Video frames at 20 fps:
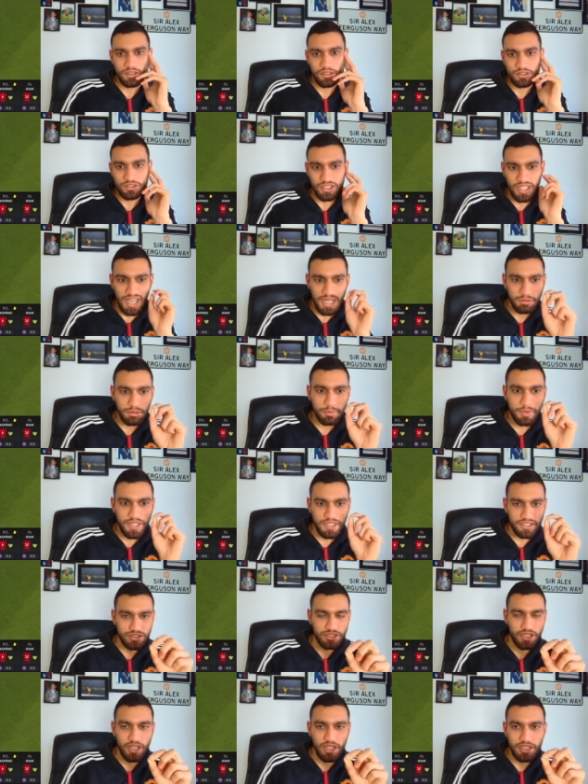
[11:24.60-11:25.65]
So Amrabat
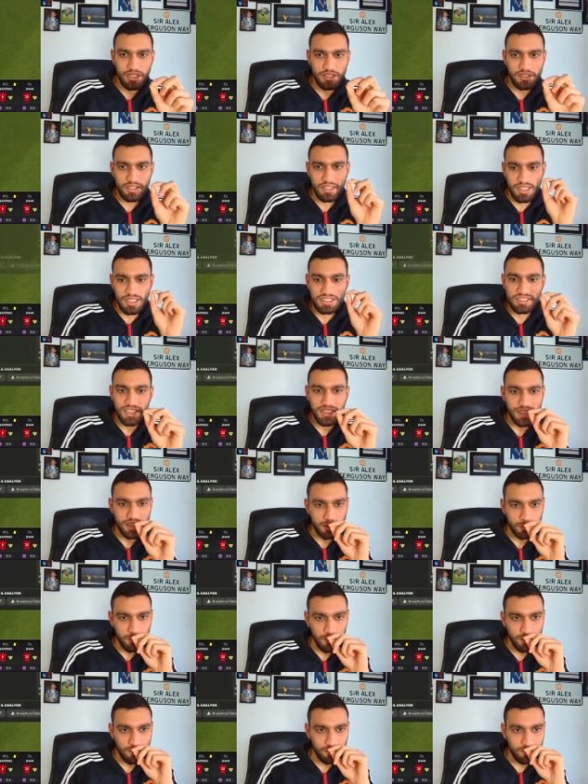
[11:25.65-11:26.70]
is tired. Let's take
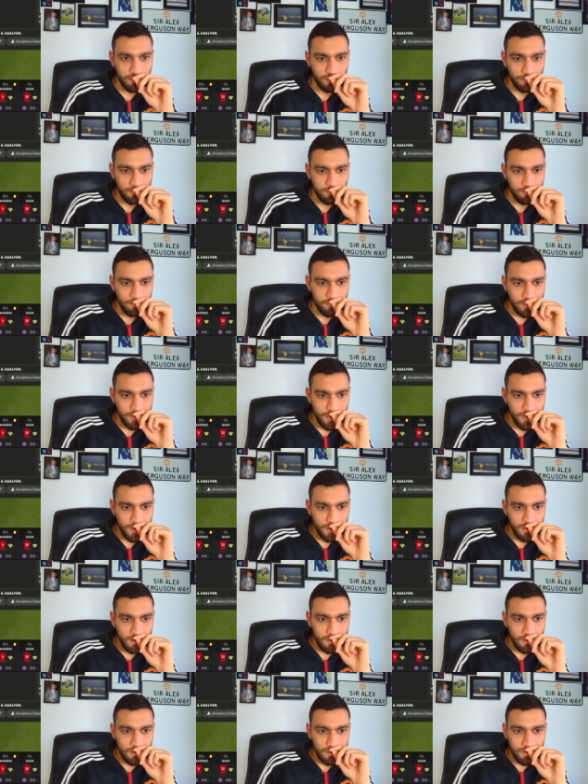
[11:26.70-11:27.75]
him off.
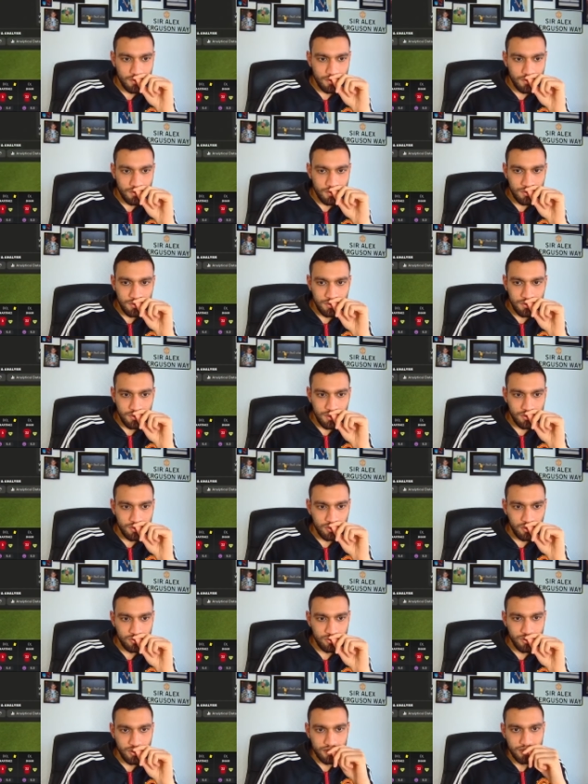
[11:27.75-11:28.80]
Let's
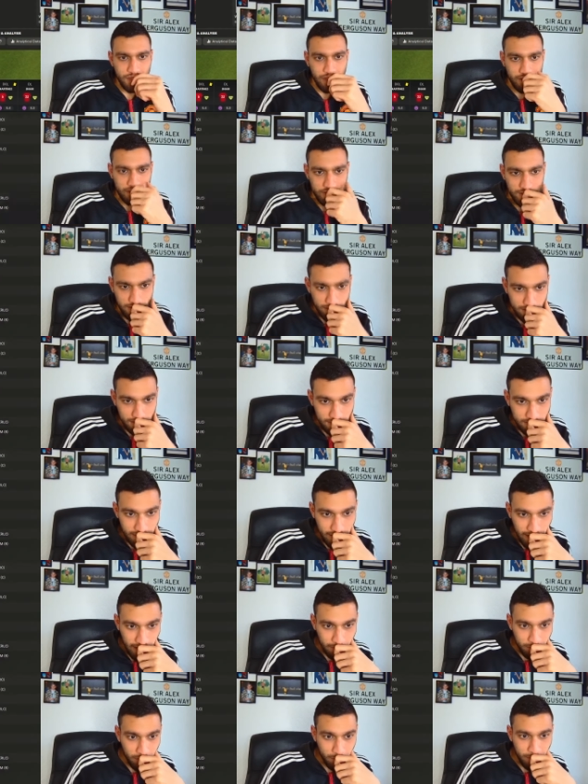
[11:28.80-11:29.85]
go to the tactics.
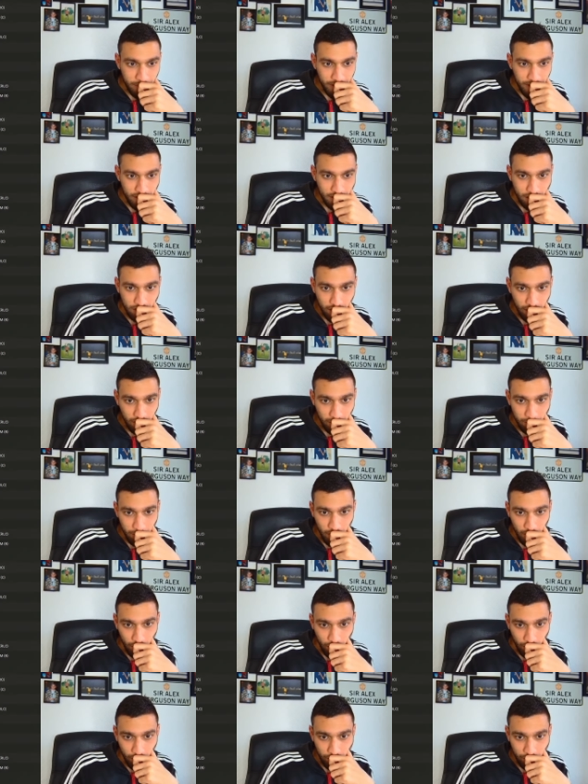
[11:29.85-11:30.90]
Amrabat, come
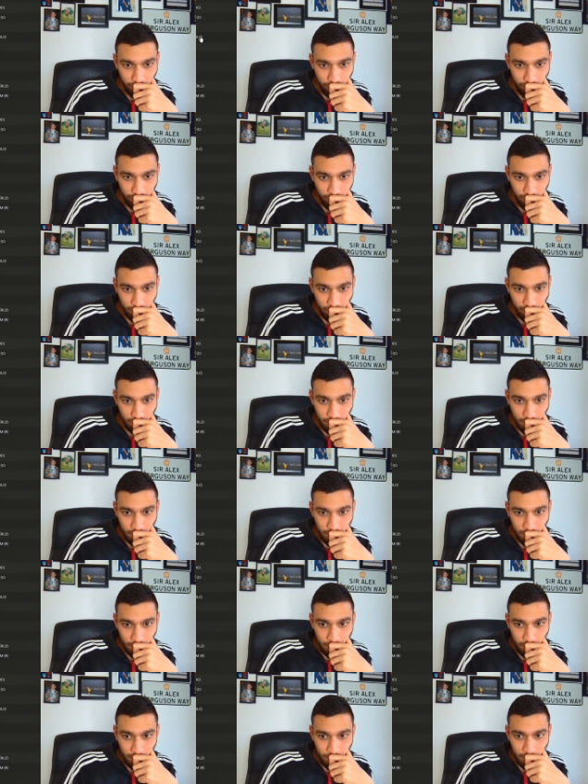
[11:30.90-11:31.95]
off
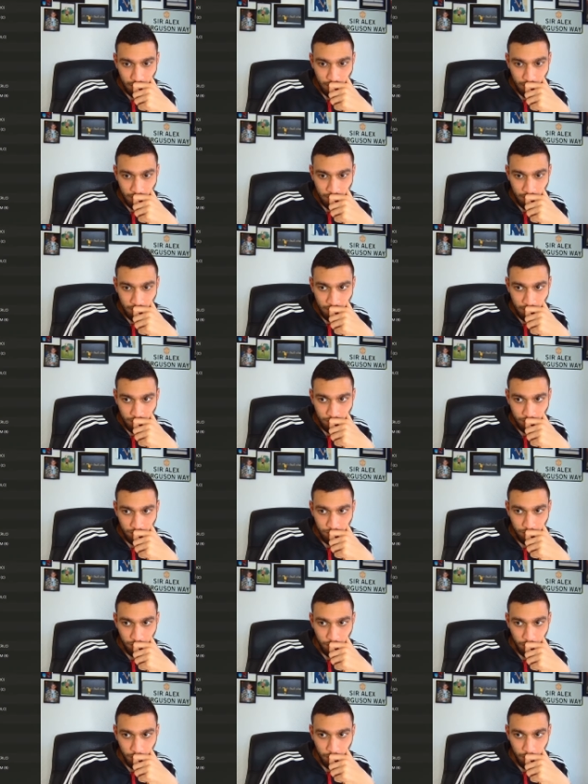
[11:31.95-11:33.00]

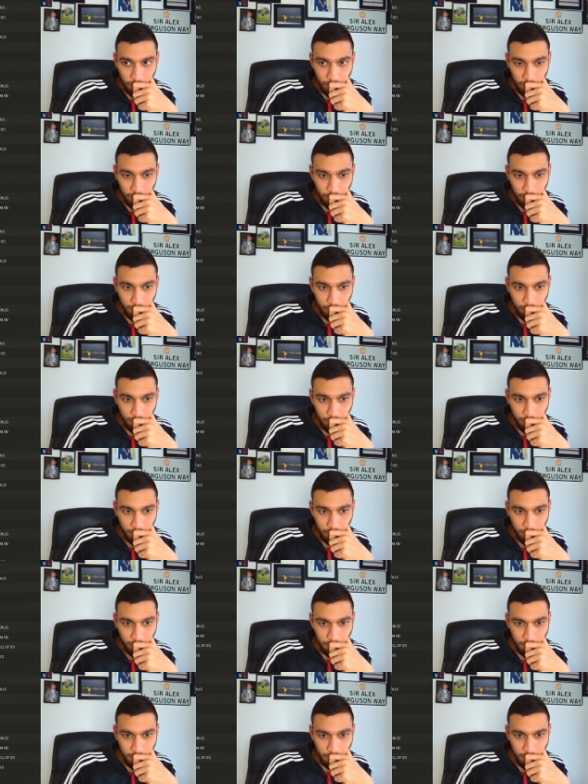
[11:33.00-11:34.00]
for